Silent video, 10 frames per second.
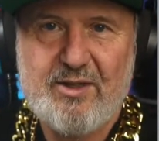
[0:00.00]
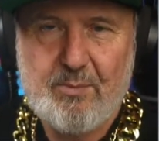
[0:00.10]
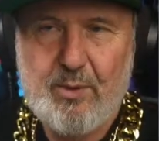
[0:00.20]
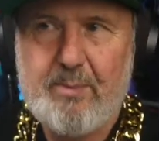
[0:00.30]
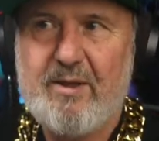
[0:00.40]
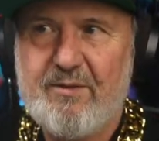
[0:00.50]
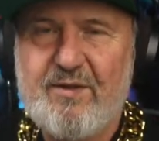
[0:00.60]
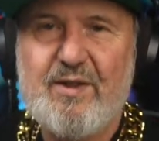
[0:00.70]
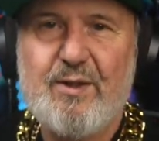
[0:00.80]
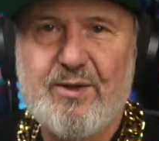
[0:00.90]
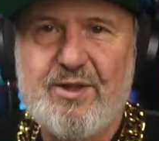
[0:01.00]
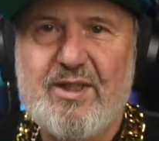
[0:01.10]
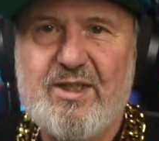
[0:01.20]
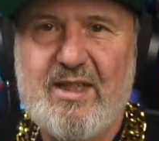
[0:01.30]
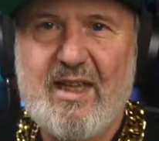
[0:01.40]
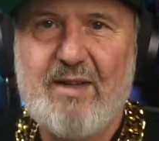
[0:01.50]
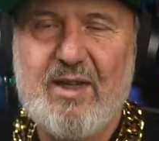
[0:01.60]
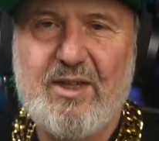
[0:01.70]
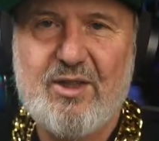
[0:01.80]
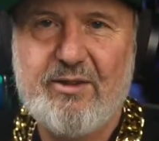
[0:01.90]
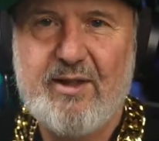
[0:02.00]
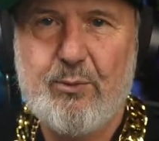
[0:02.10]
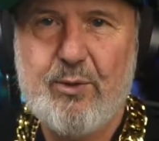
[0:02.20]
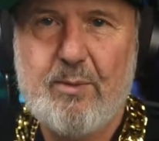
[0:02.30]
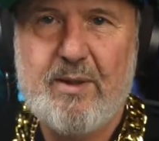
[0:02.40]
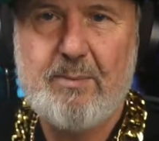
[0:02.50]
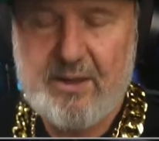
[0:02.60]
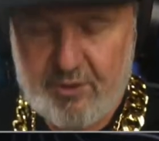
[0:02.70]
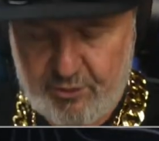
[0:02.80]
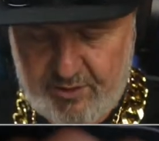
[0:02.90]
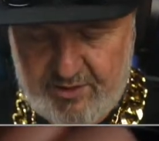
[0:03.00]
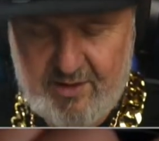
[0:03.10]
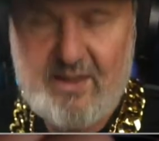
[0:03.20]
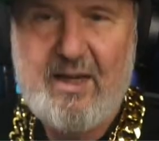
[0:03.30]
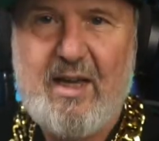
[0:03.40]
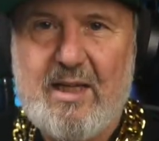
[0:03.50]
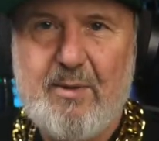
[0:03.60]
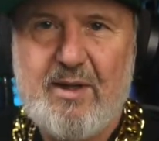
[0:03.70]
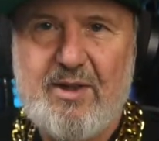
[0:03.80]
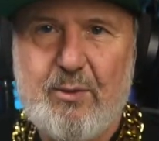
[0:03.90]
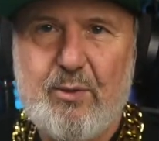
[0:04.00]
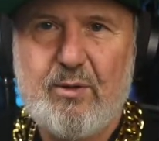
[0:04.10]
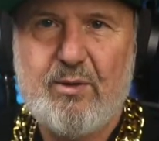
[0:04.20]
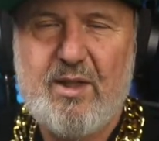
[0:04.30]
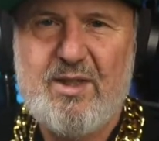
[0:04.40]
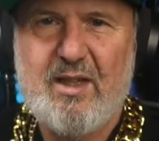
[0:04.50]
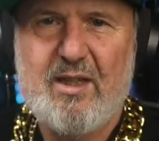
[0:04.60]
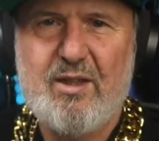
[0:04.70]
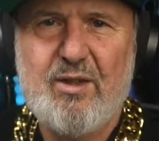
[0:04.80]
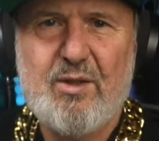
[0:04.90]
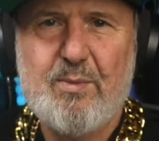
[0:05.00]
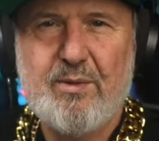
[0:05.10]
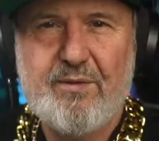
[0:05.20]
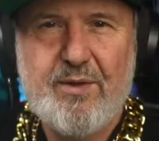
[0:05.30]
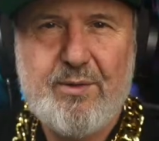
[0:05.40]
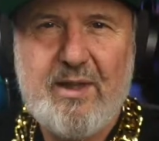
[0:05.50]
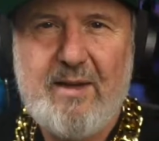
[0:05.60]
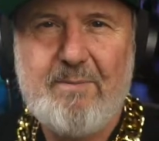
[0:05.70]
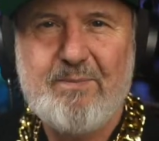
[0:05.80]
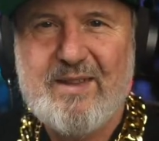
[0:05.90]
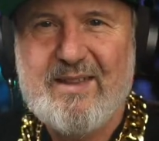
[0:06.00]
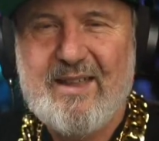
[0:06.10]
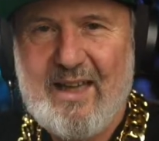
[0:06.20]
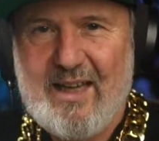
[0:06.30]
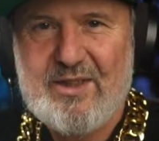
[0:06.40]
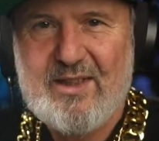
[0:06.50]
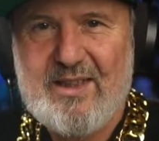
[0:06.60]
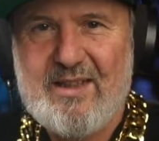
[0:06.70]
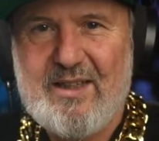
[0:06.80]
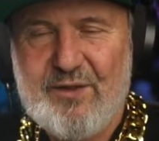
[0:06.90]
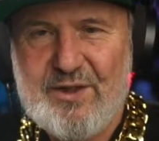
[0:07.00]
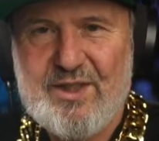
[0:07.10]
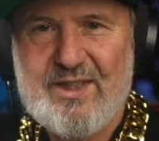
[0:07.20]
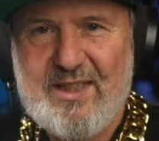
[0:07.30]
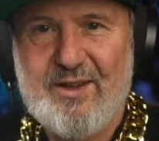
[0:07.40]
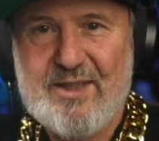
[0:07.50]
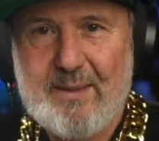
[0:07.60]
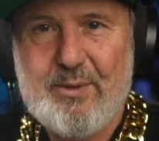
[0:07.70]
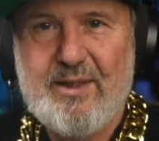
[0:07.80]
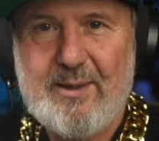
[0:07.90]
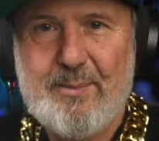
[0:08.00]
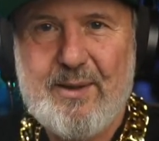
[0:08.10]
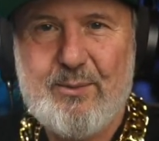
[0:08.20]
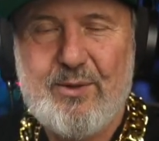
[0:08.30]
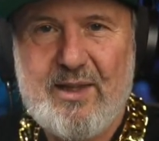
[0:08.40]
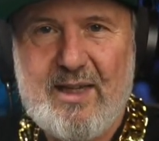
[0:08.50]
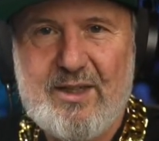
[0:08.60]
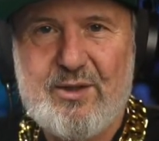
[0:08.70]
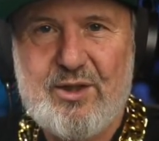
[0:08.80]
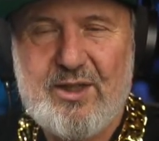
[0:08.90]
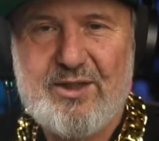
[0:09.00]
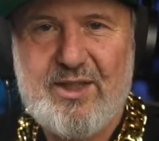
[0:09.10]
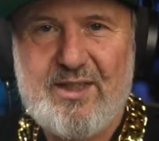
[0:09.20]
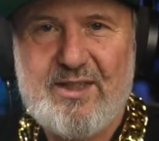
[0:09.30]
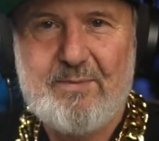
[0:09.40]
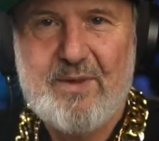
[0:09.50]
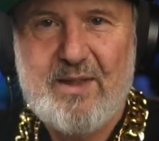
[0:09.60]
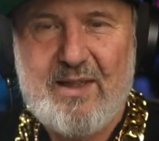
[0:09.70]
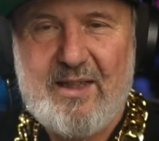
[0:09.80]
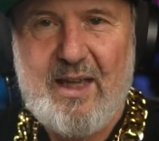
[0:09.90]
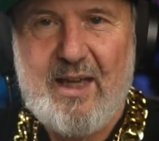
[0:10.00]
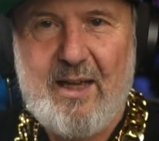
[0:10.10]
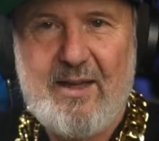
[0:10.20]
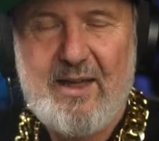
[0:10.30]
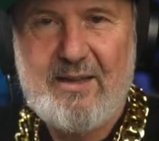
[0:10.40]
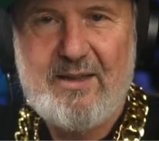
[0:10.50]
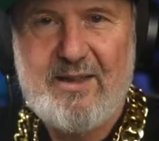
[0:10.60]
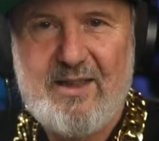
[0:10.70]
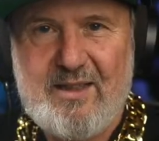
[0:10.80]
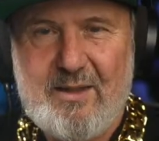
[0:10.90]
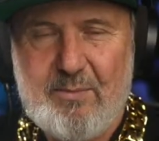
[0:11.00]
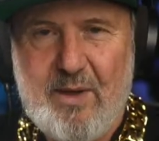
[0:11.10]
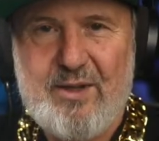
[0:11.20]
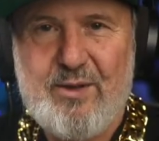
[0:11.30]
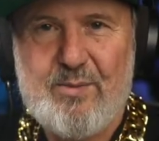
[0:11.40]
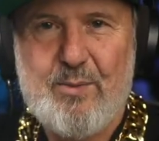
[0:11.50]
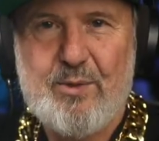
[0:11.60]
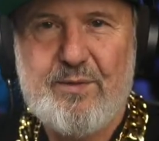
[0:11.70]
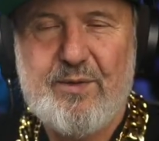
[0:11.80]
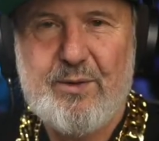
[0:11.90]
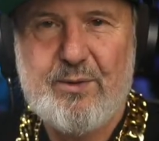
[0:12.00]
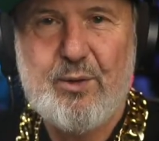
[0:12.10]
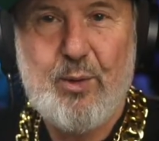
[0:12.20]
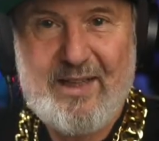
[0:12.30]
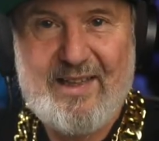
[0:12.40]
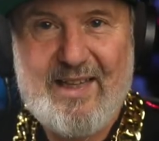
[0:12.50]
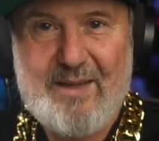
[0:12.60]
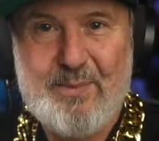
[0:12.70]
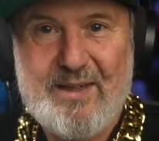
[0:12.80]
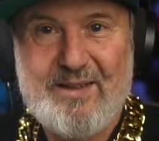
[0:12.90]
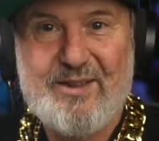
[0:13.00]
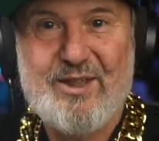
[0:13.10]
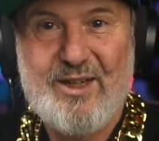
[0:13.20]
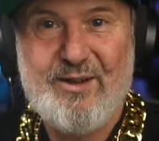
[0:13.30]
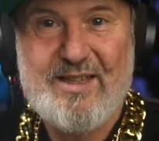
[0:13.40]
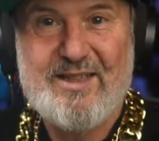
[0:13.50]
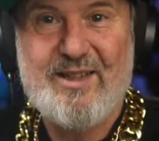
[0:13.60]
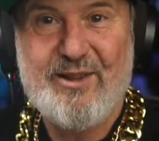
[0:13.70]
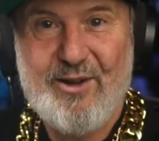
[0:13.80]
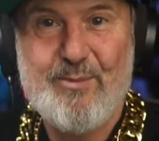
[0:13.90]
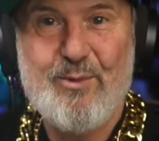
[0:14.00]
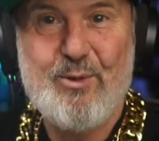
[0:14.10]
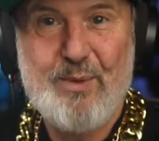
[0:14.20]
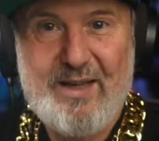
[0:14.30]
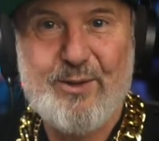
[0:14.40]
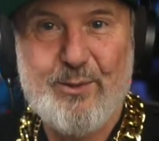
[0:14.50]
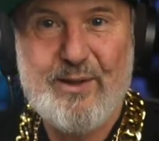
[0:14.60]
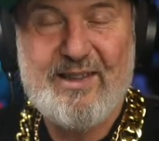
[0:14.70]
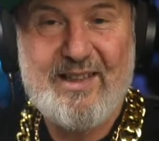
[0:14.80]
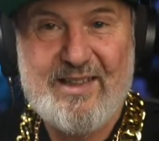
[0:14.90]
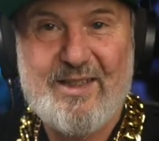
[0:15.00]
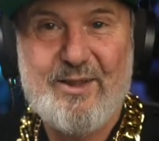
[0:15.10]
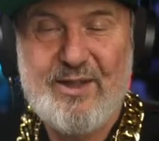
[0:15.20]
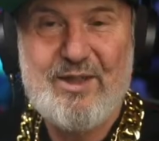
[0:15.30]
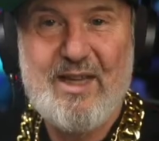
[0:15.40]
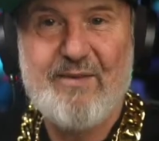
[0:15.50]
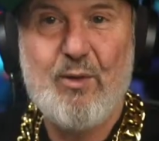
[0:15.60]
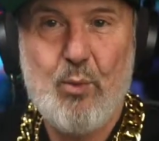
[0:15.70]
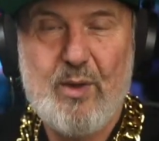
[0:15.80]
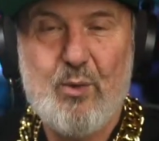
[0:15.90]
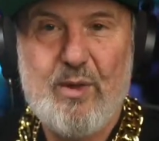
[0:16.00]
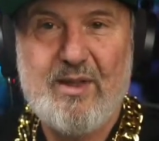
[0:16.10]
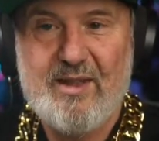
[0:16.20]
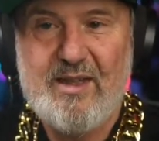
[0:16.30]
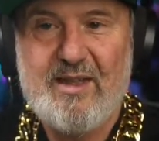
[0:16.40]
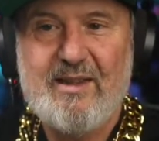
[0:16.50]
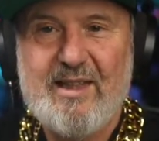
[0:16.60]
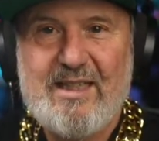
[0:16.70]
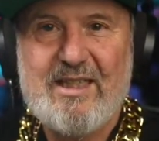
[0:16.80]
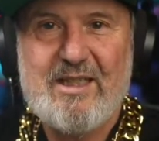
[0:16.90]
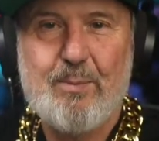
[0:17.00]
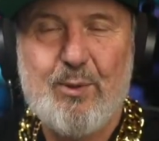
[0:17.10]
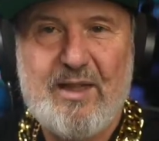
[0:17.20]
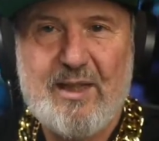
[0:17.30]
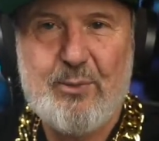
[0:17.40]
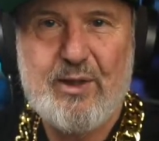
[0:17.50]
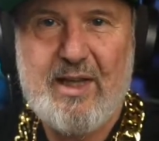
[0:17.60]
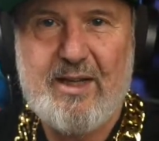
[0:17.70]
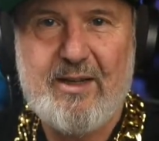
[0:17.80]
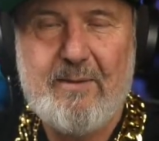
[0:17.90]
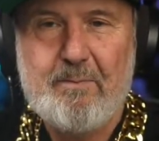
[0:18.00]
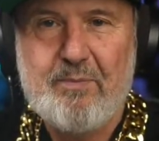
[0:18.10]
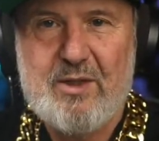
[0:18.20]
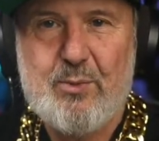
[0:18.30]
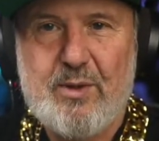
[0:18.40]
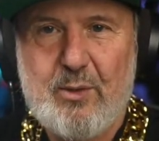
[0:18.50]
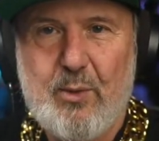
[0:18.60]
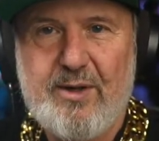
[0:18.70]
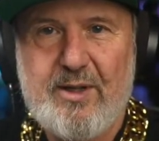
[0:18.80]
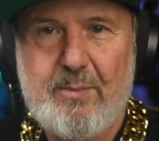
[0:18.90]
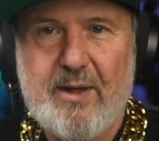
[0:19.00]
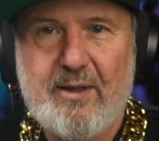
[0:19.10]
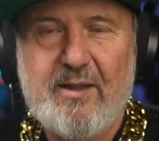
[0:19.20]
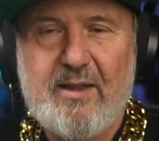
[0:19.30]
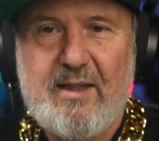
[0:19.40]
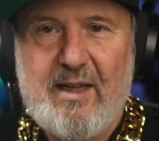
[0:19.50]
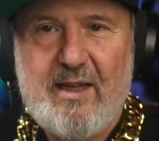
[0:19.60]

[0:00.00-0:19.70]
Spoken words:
So probably a 50 or a 60 kVA generator would have been a better choice. You might think, well, isn't it going to use more fuel, Glenn? Actually, the efficiency goes up a little bit with larger genersets, and it might use more fuel quickly, but it generates a lot more power quickly. So you actually have a win-win. The litres per kilowatt hour is what you're worried about.